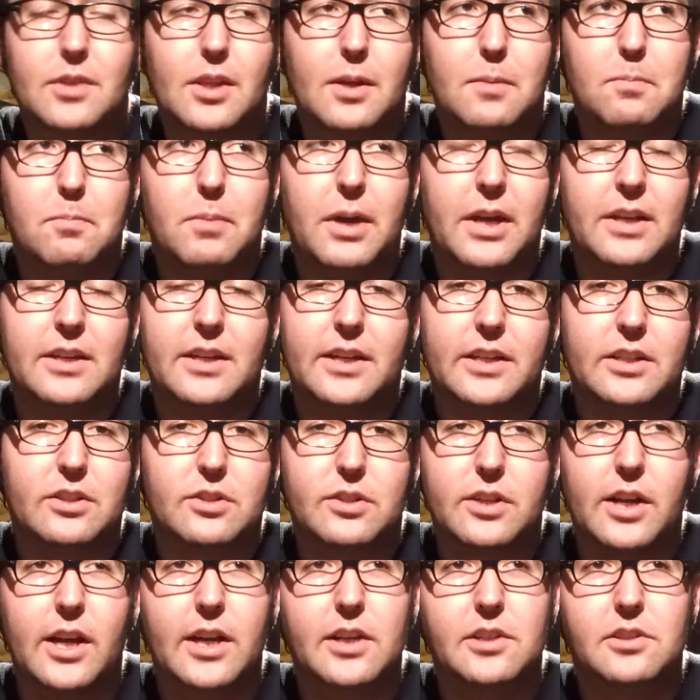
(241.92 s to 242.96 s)
Bandai
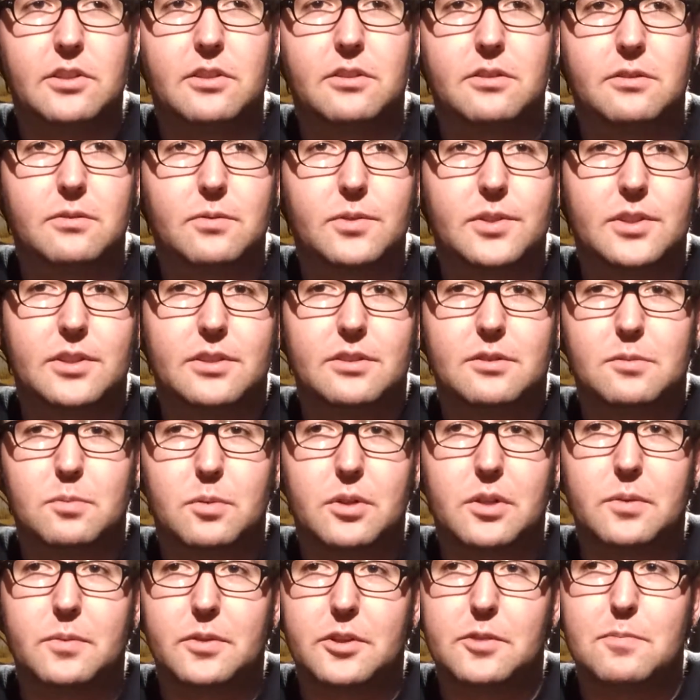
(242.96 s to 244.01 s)
Creations, which is
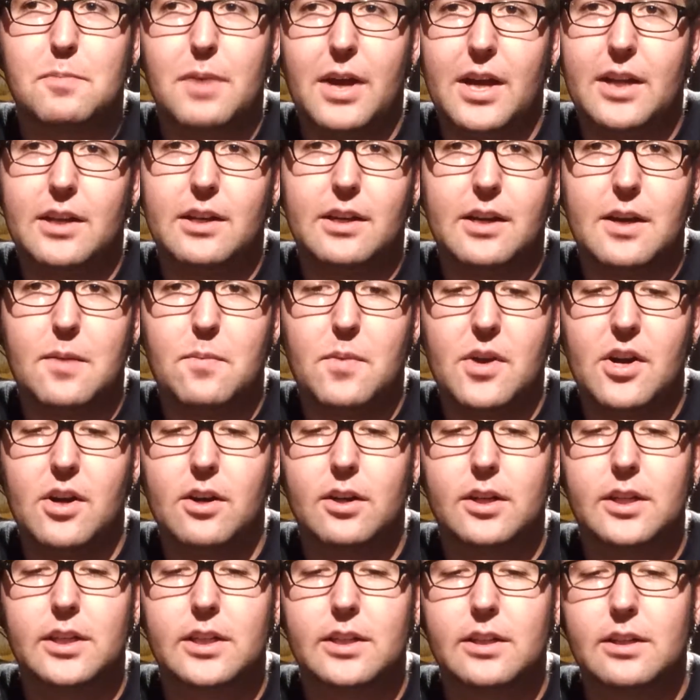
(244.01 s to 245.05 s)
pretty much Bandai
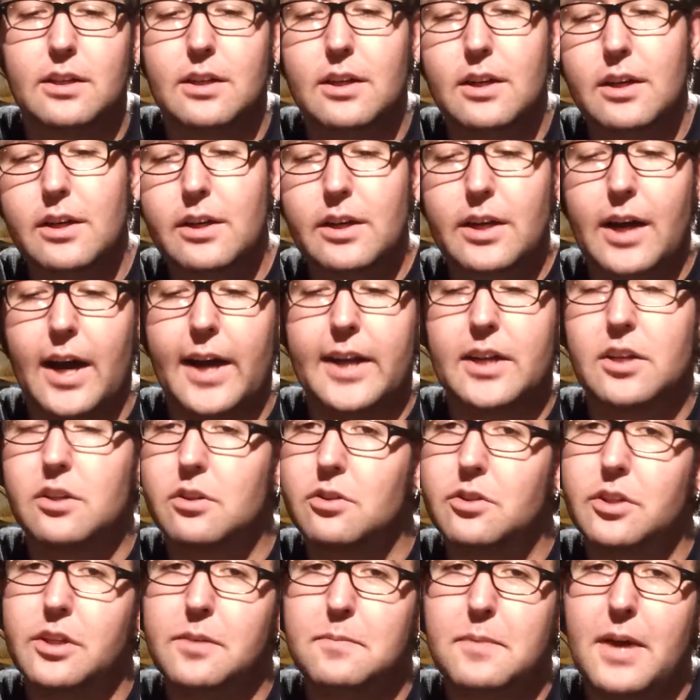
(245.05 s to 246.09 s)
America, I can
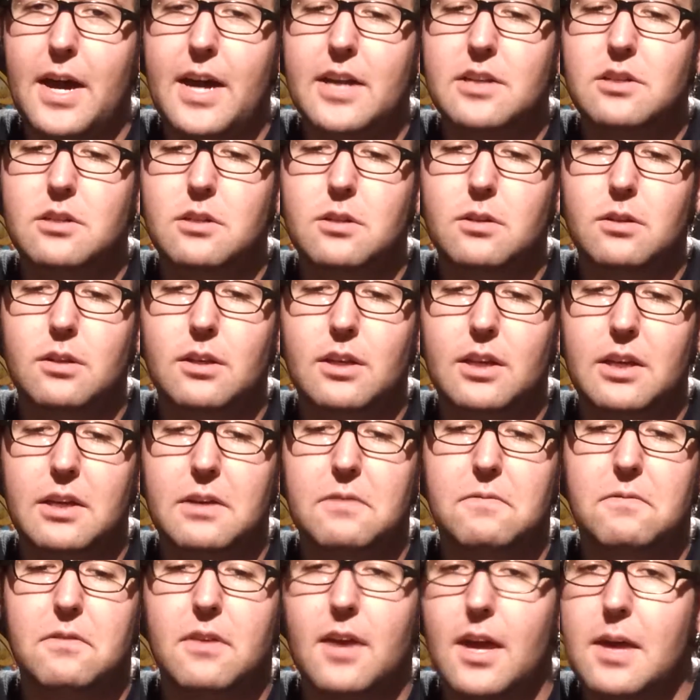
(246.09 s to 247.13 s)
only imagine
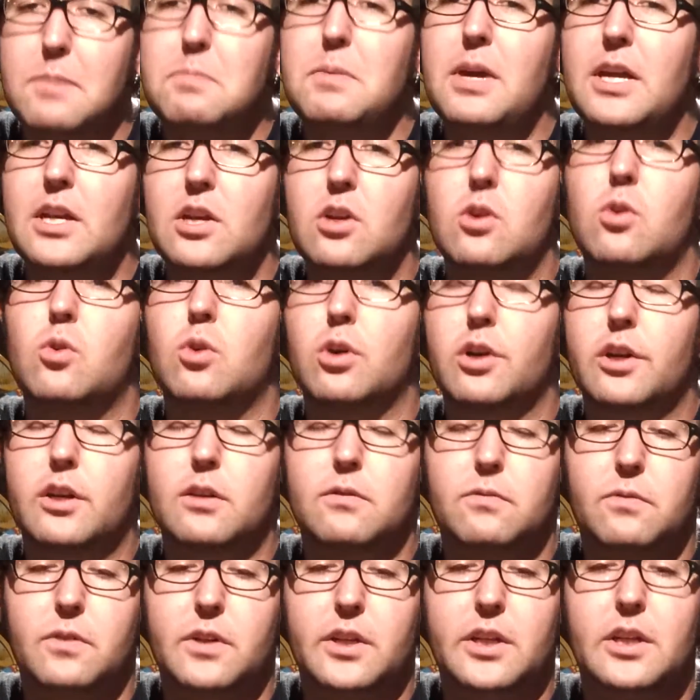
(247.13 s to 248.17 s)
if they made an
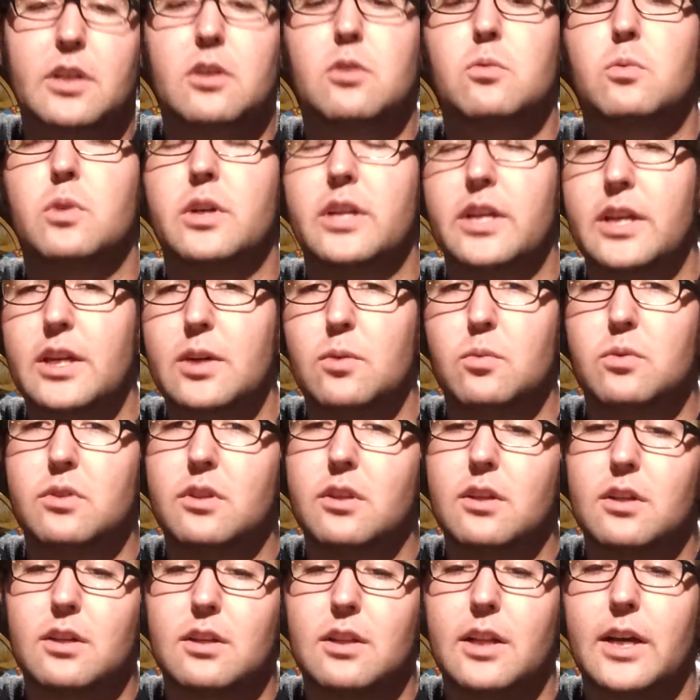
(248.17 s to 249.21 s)
Orga figure what it would
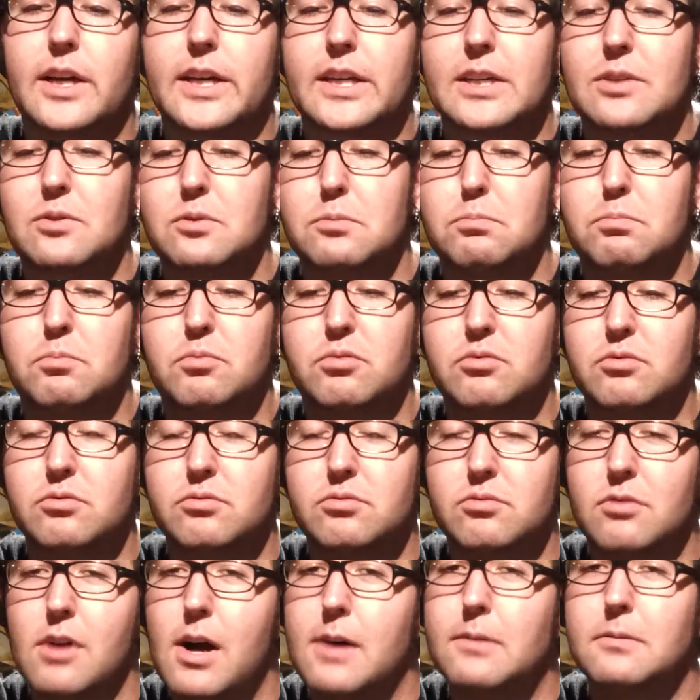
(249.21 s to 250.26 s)
look like. It would
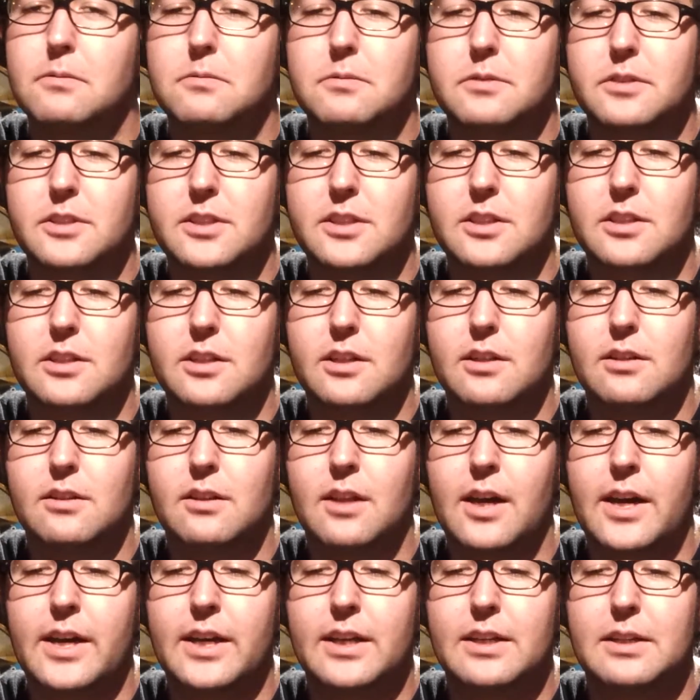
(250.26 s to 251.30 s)
probably look
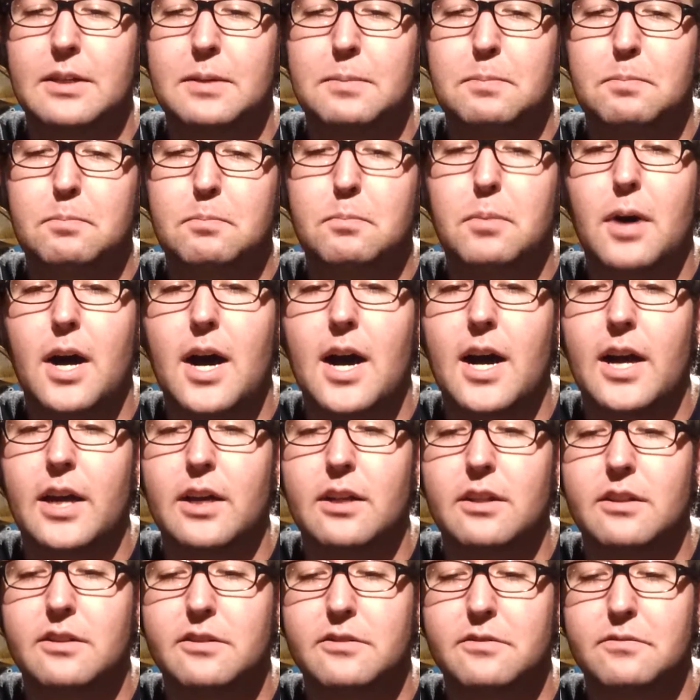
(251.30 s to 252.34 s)
like a
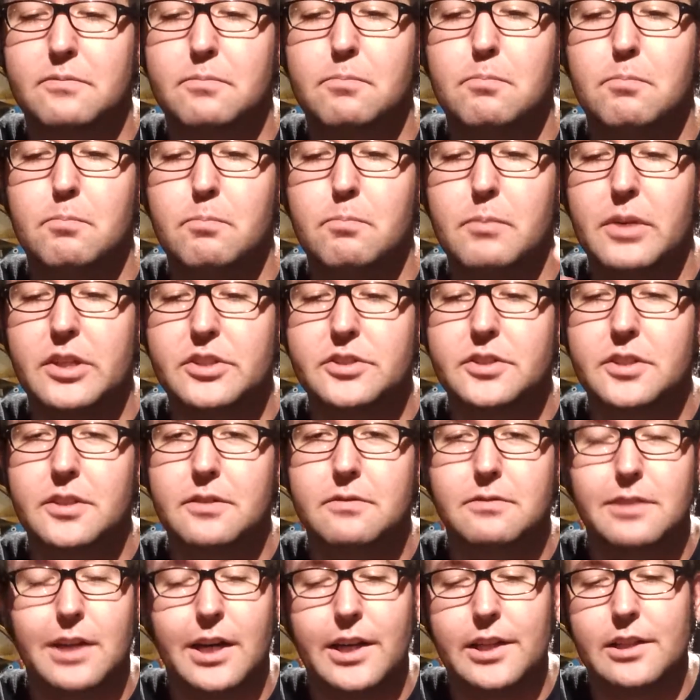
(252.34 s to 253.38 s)
pile of melted
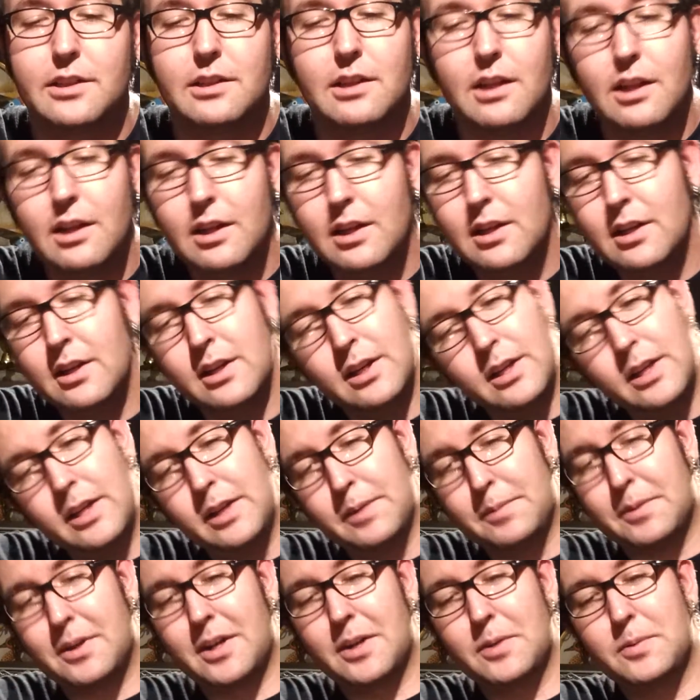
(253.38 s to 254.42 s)
vinyl.
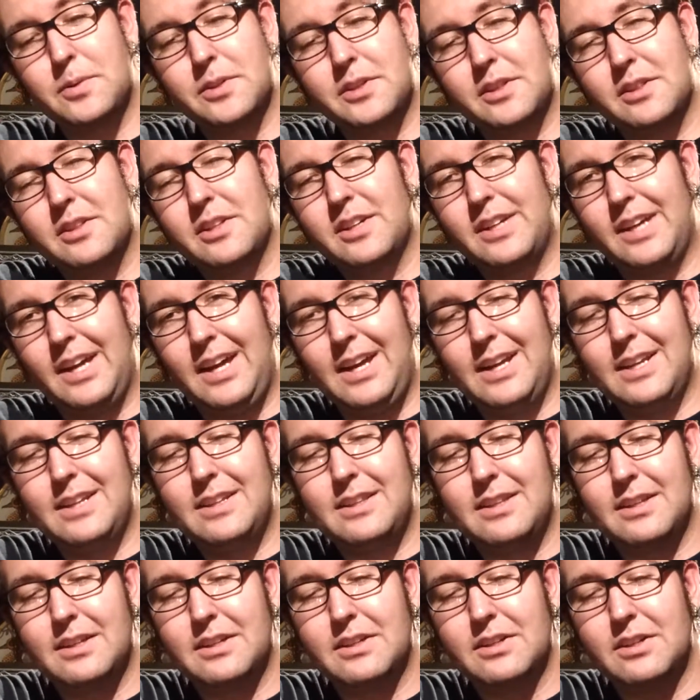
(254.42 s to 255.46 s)
It probably wouldn't look
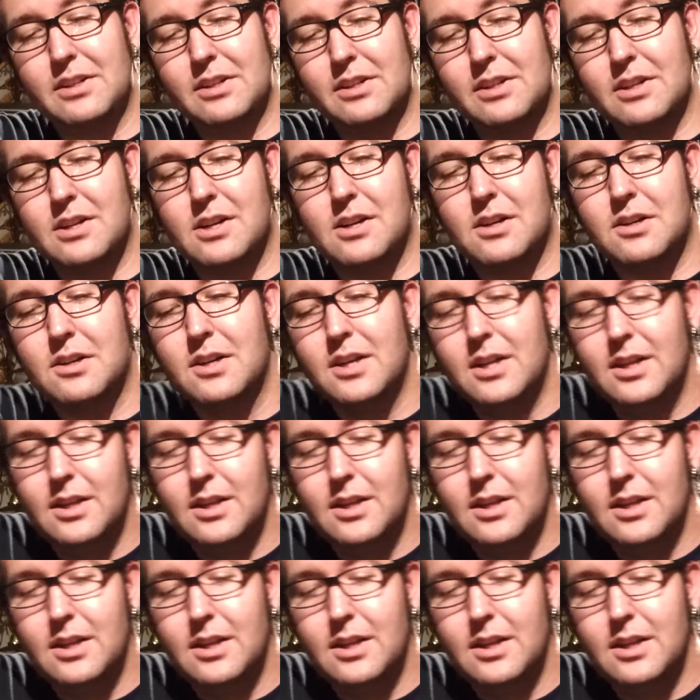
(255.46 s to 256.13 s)
anything good at all.